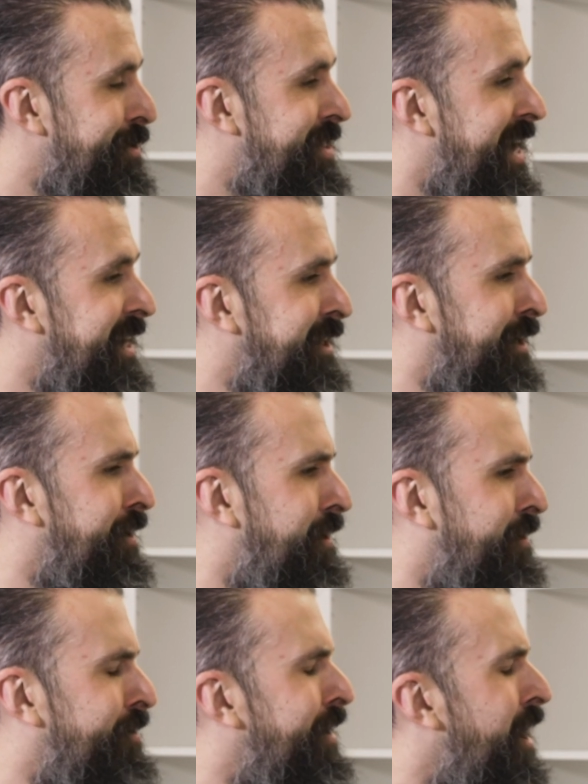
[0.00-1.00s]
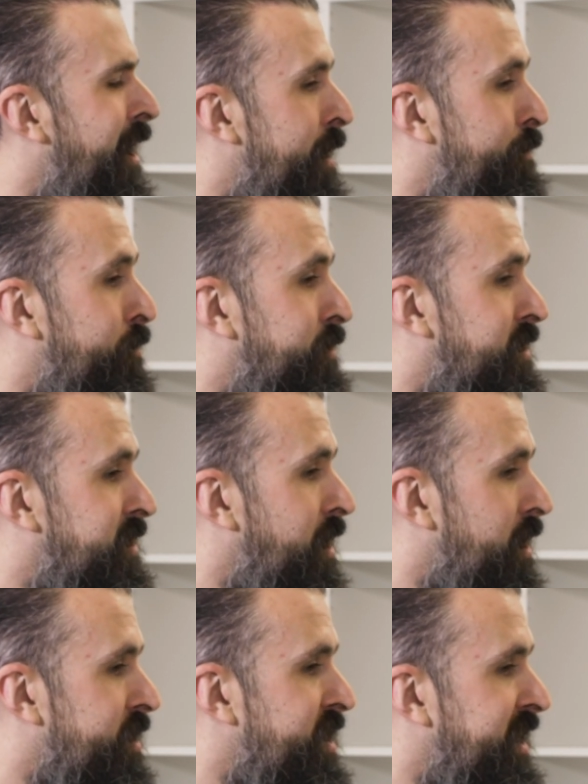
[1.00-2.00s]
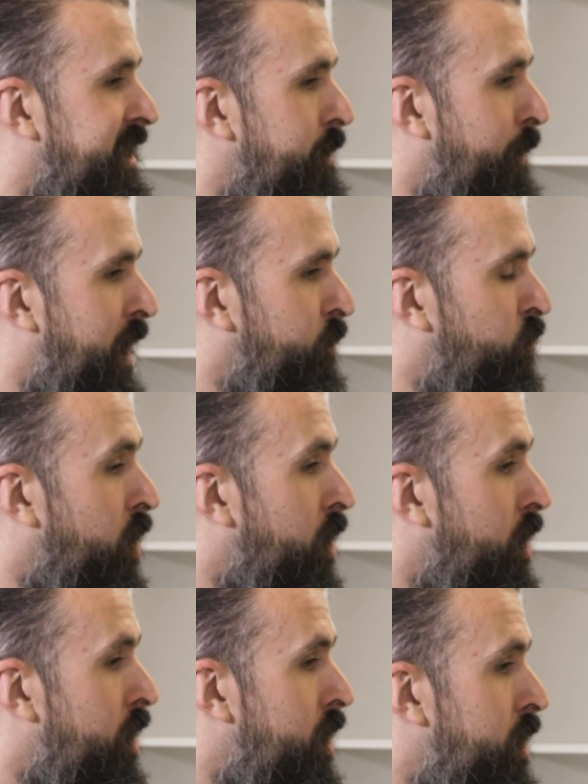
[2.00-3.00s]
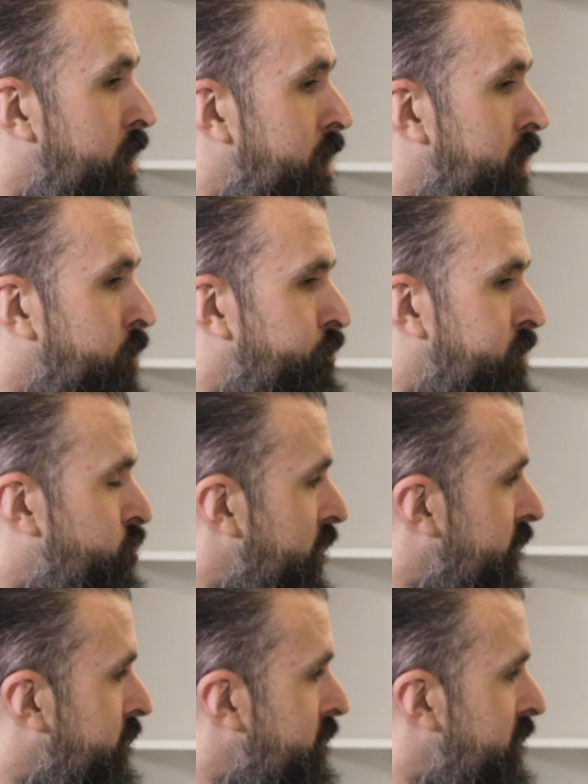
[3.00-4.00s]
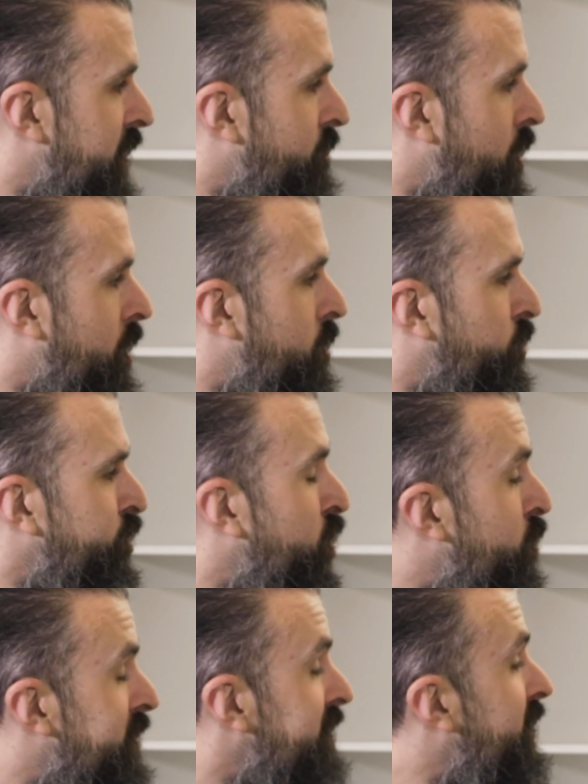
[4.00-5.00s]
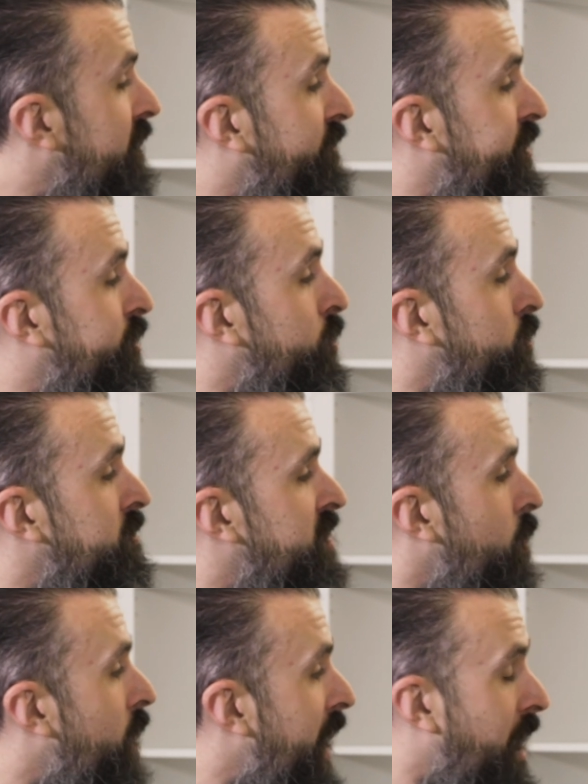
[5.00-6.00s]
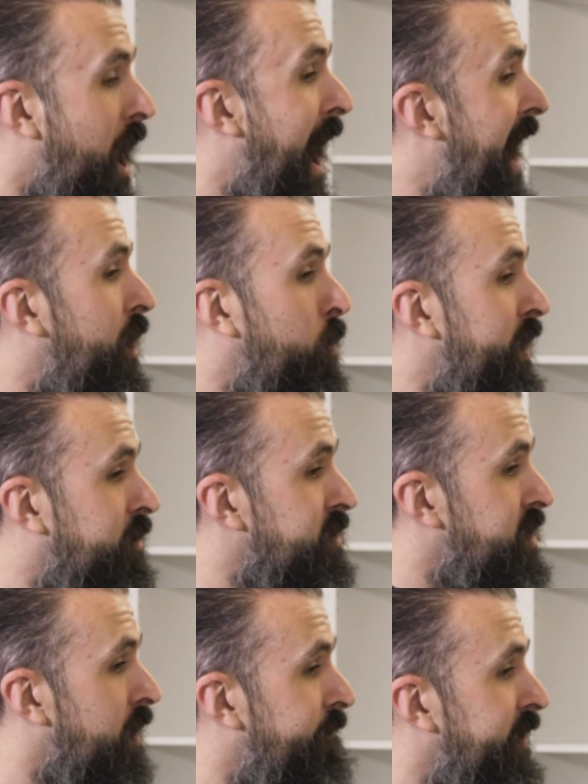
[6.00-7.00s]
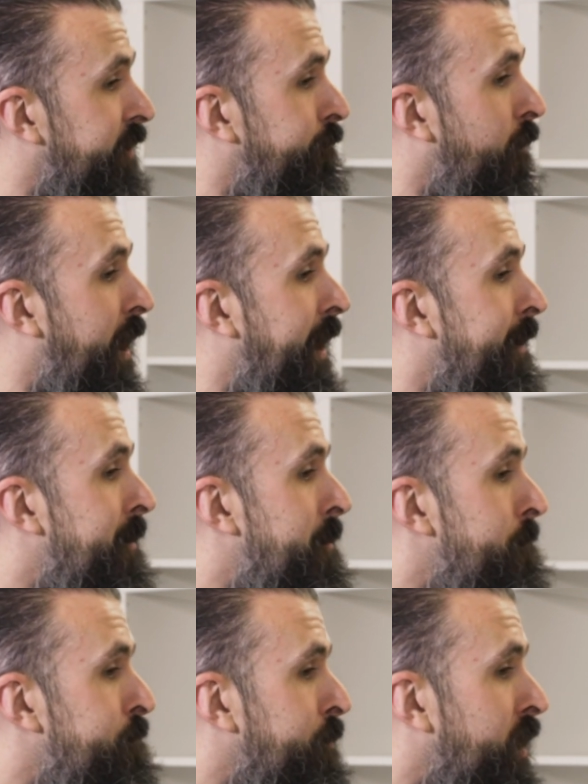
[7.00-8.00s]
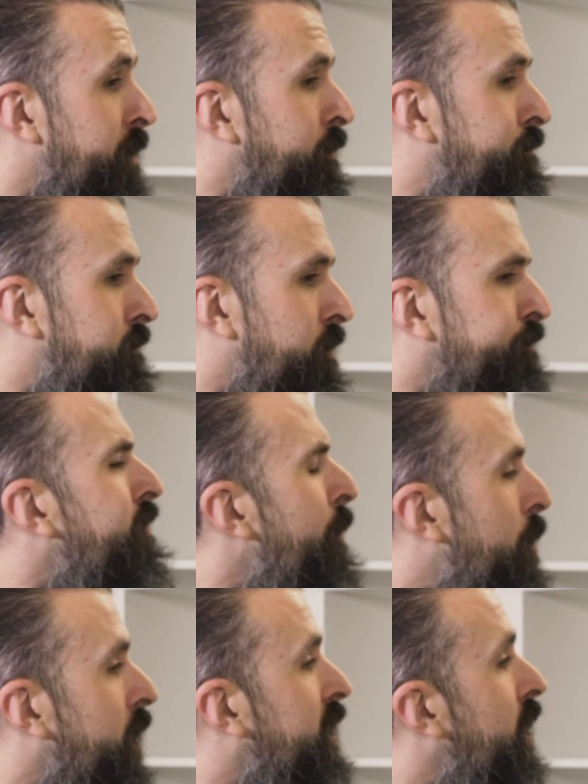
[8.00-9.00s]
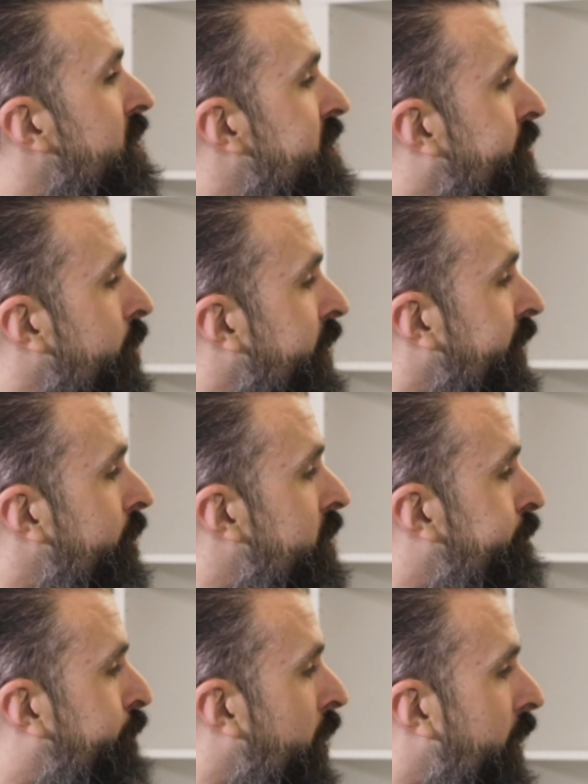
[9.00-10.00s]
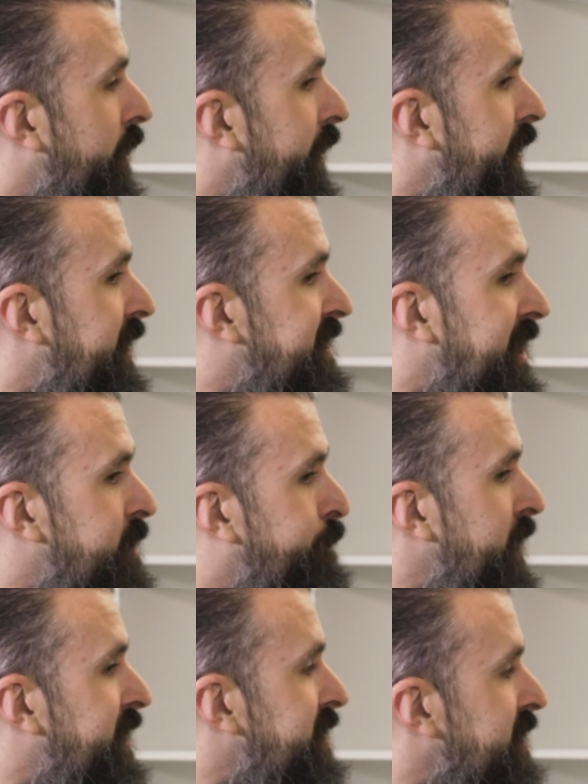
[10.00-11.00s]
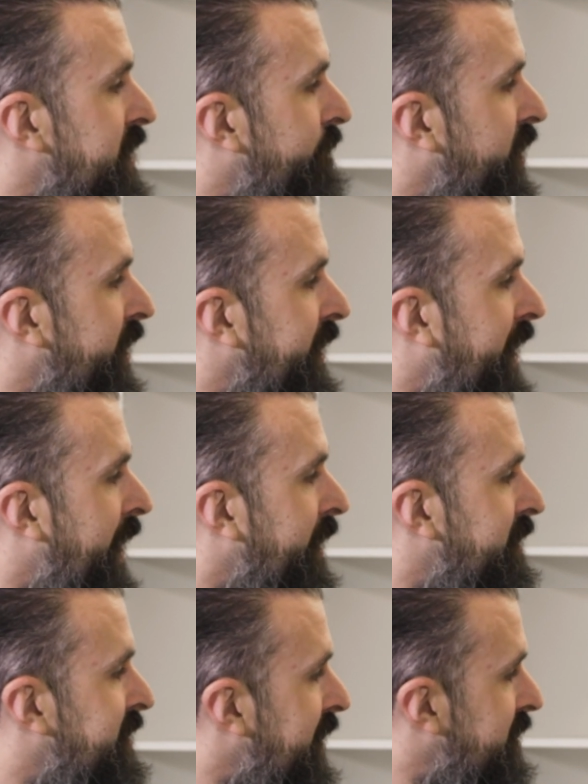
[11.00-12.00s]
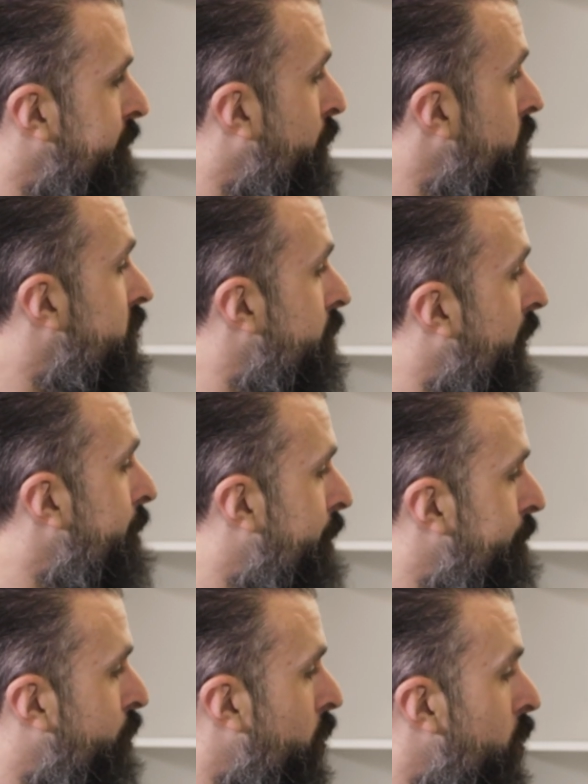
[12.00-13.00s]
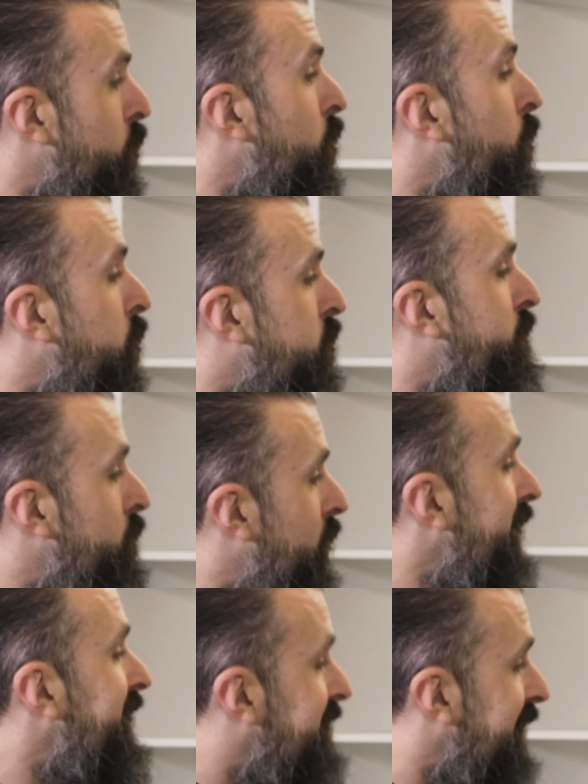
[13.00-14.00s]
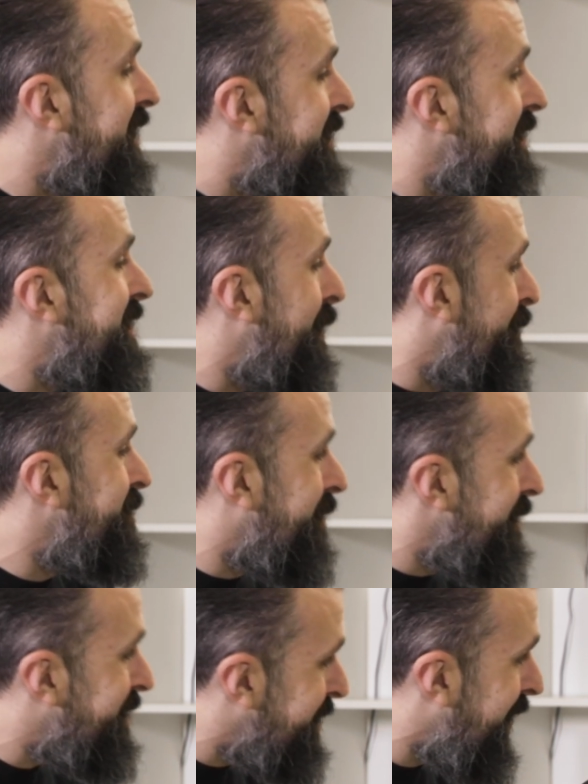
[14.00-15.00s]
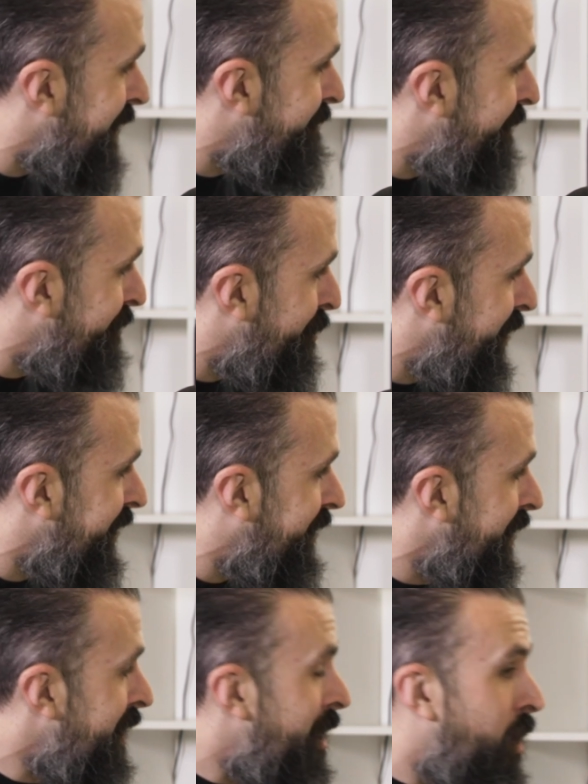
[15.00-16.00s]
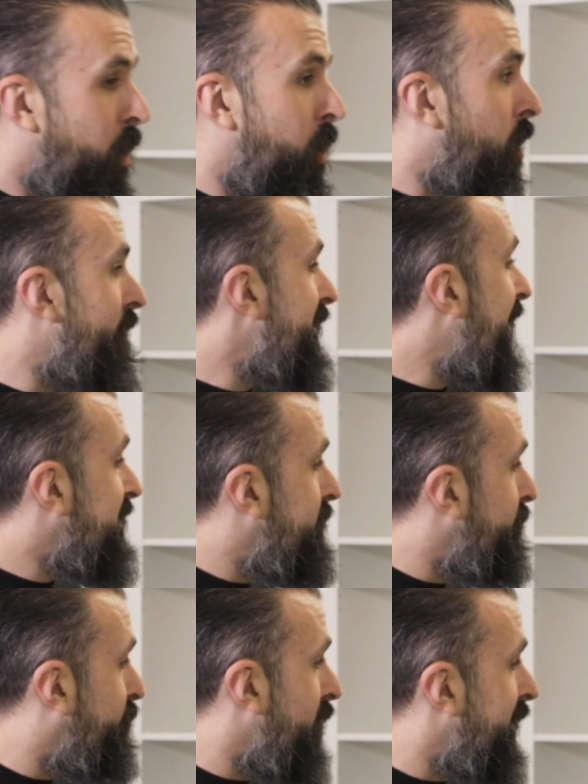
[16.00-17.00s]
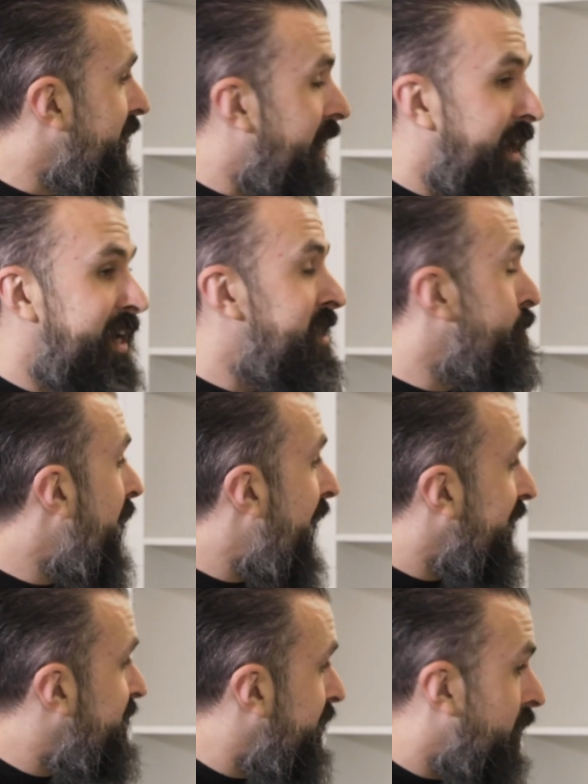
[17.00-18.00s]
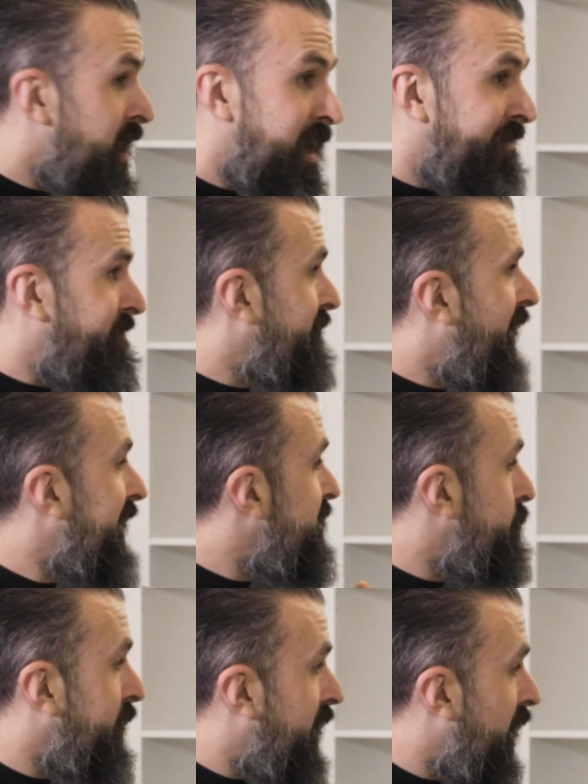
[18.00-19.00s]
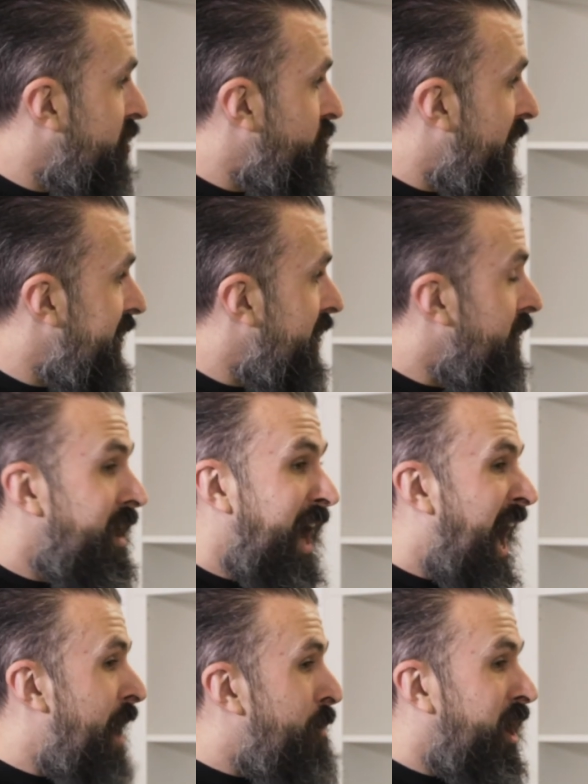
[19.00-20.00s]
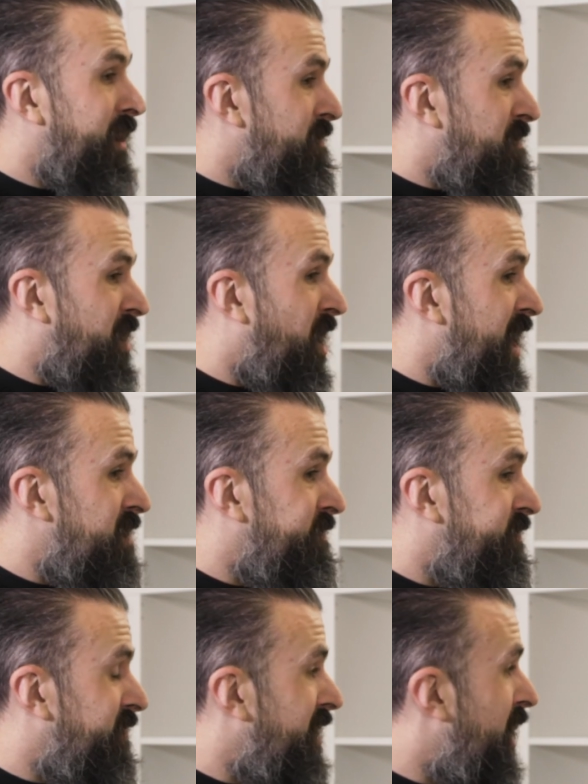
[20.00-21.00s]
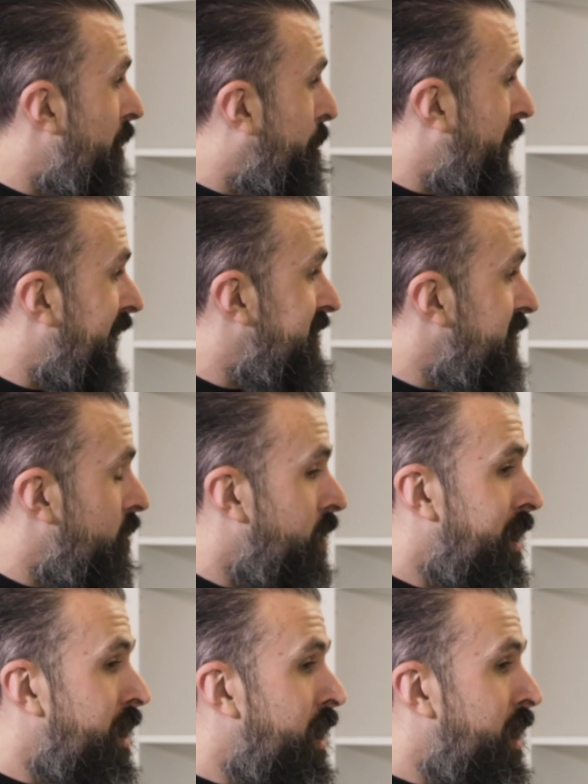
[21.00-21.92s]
then liable to start thinking about what restrictions there are on you as an individual. So I had a week or so thinking, right, my podcast is doing good, but is it as big as it's ever going to get? Because that's the most amount of people who will be willing to listen to someone who's got a stutter every week. No. Or on the acting front, is my acting's been going great? Am I kind of at a plateau?